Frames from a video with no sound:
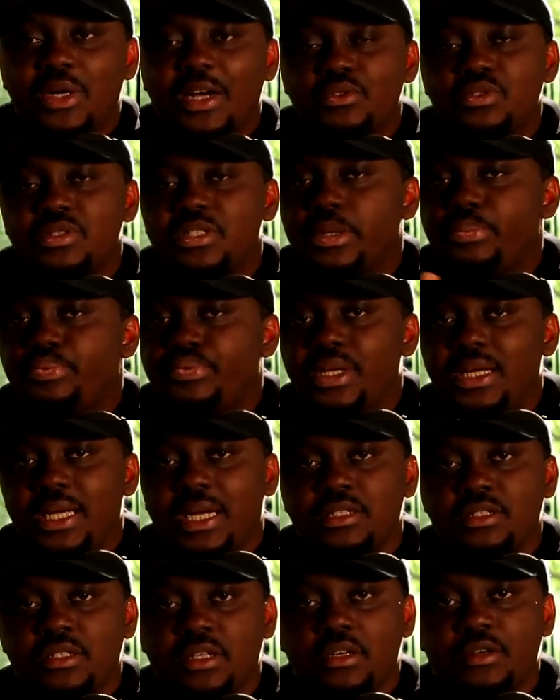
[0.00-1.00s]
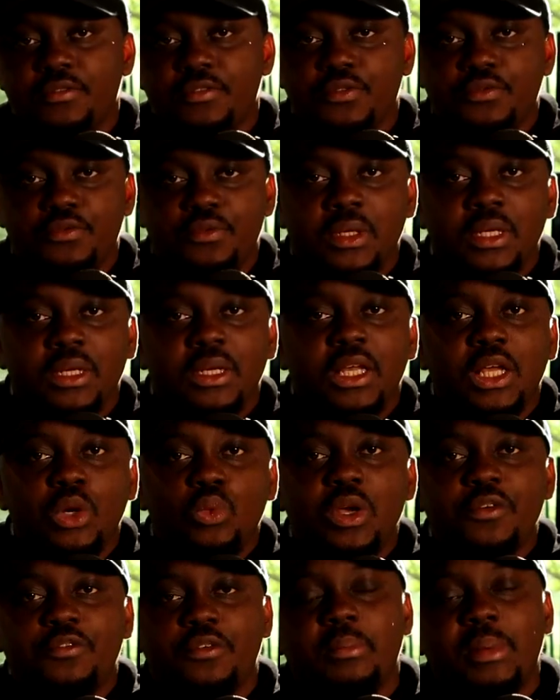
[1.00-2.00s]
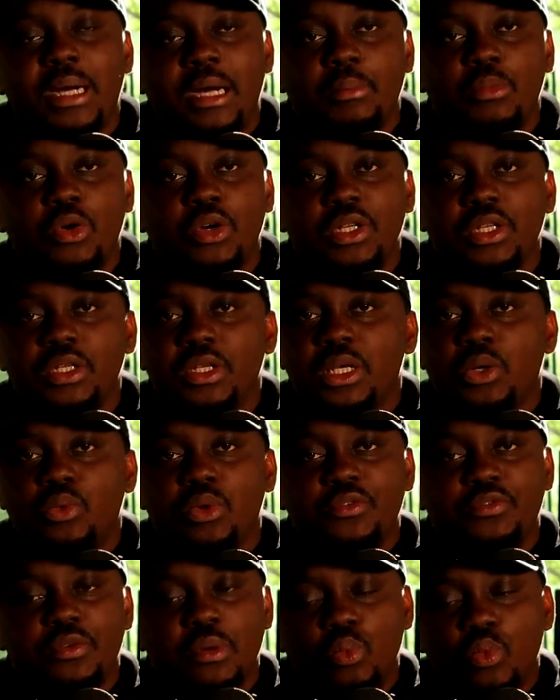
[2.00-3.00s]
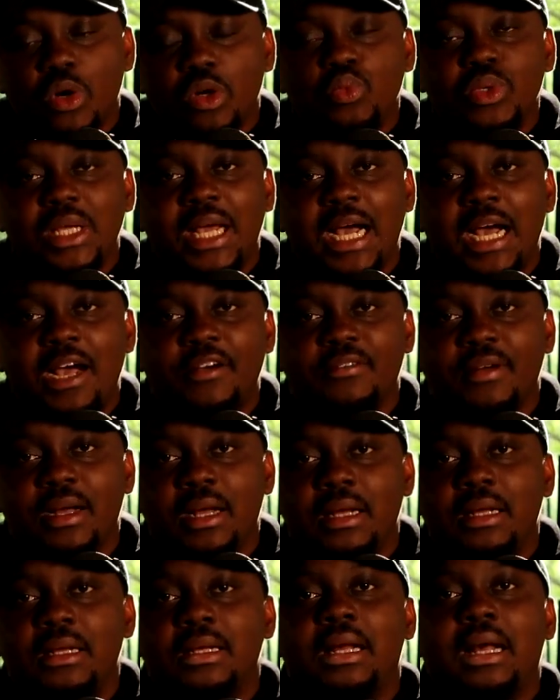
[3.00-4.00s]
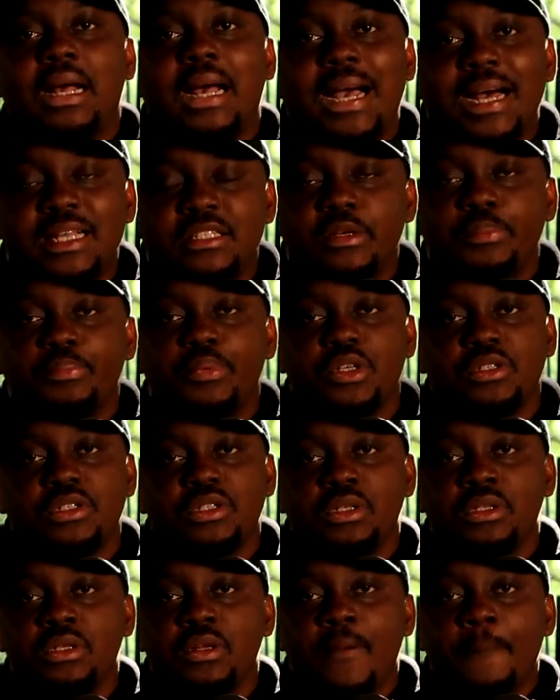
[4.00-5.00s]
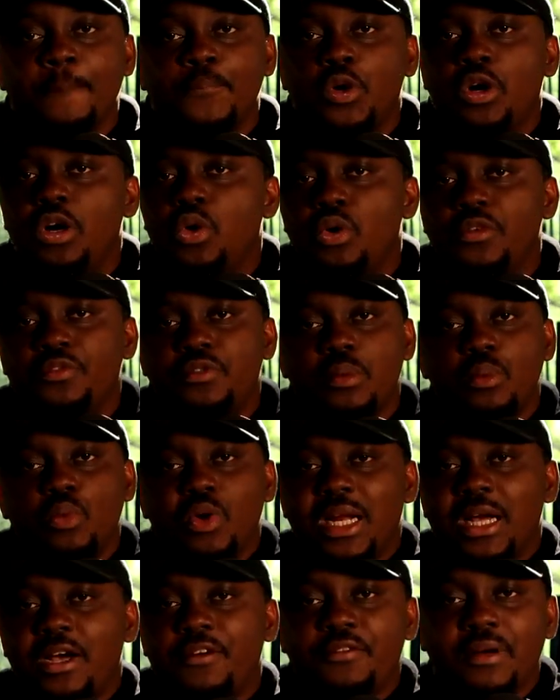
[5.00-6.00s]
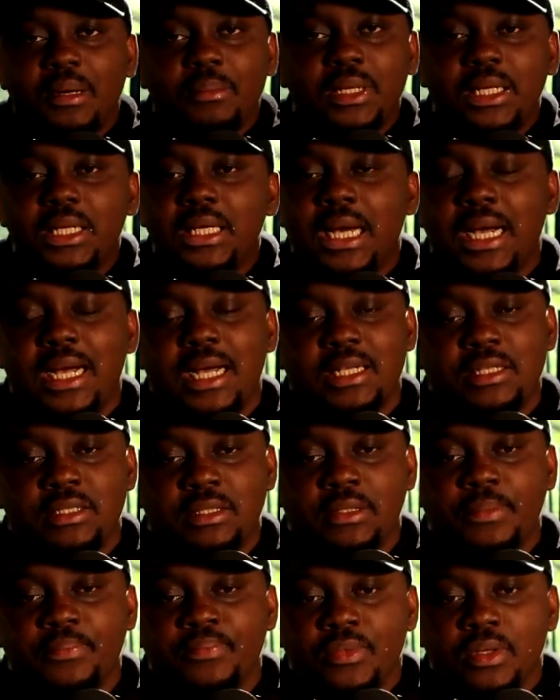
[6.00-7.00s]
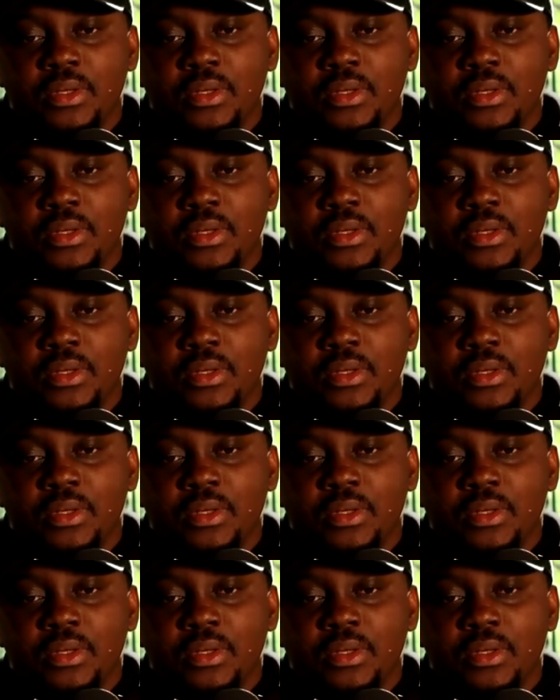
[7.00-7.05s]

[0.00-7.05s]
We have to separate ourselves away from our money, away from what we have as a person, or away from what our family has.